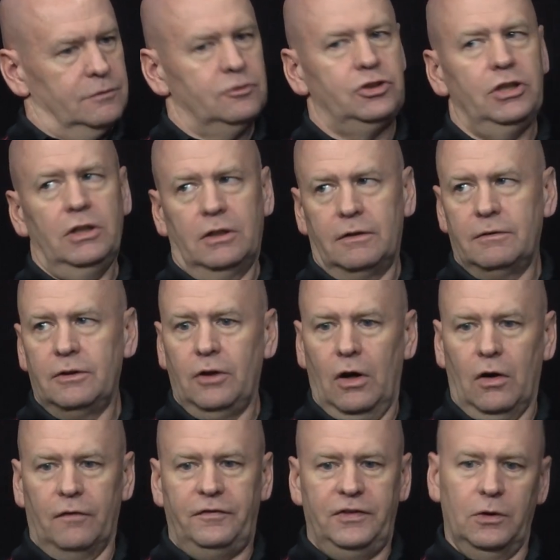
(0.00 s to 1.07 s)
Sure.
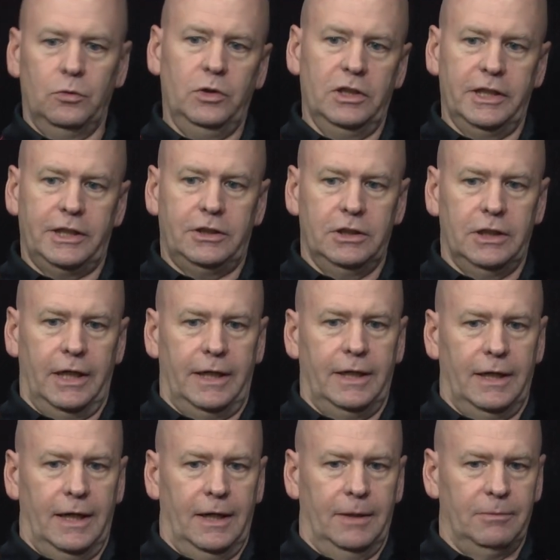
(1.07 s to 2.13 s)
No, I feel really good.
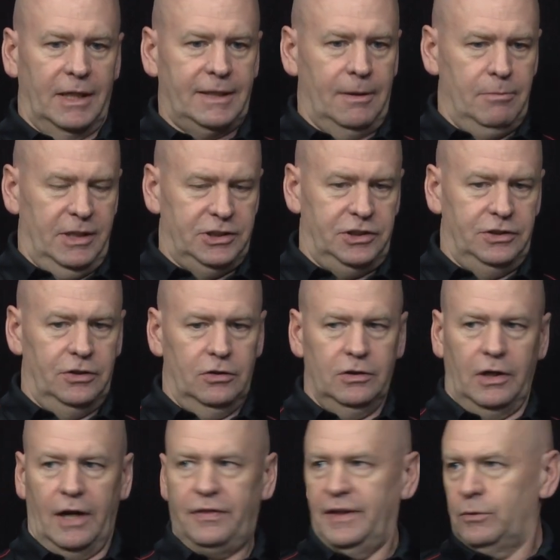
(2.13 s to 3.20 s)
Like I mentioned
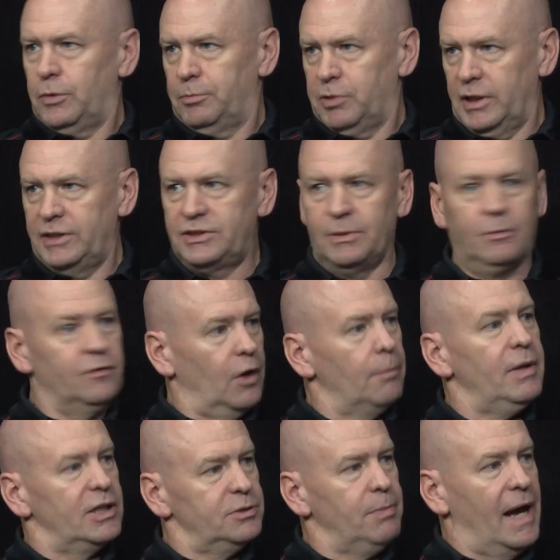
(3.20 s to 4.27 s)
earlier, I think we're playing some of our
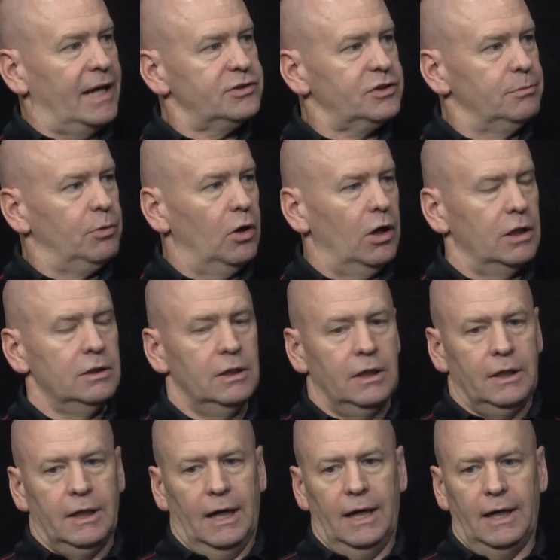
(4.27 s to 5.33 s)
best basketball
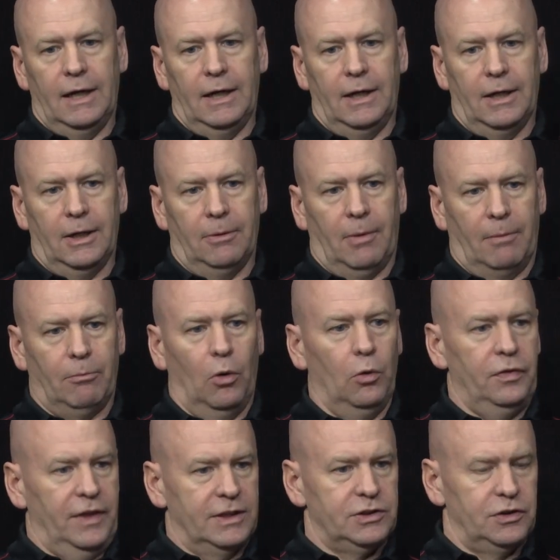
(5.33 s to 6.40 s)
on
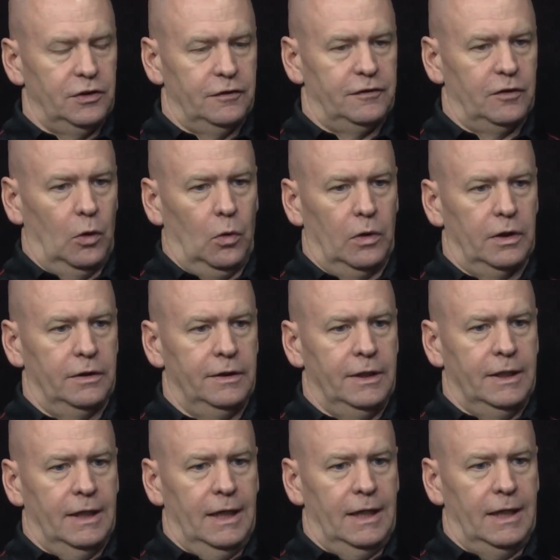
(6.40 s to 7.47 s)
both ends of the floor.
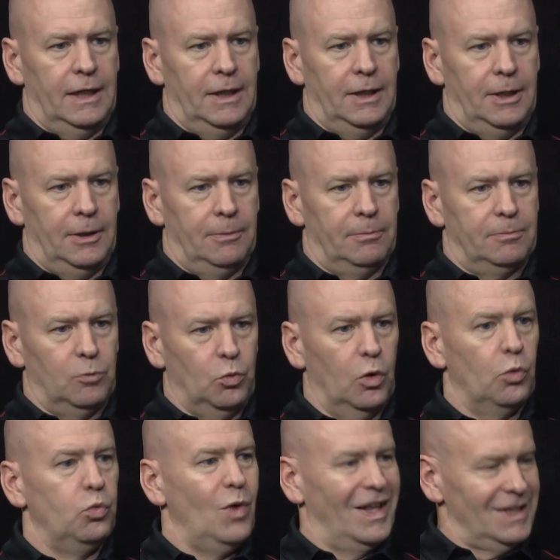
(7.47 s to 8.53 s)
We're
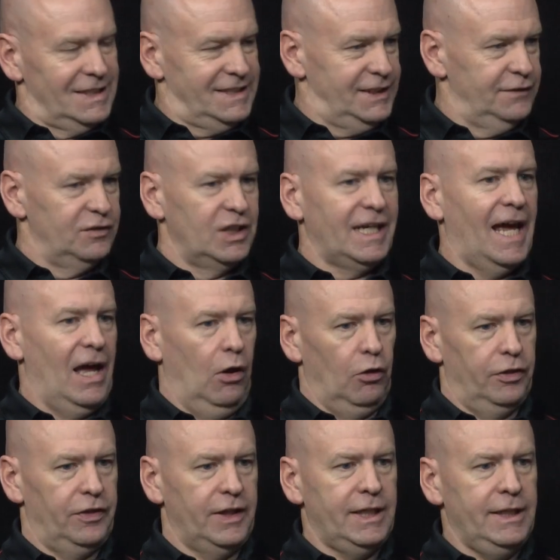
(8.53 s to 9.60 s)
relatively
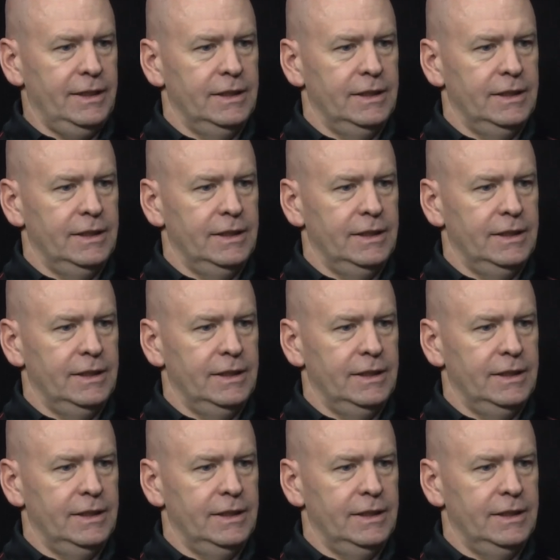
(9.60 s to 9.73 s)
healthy.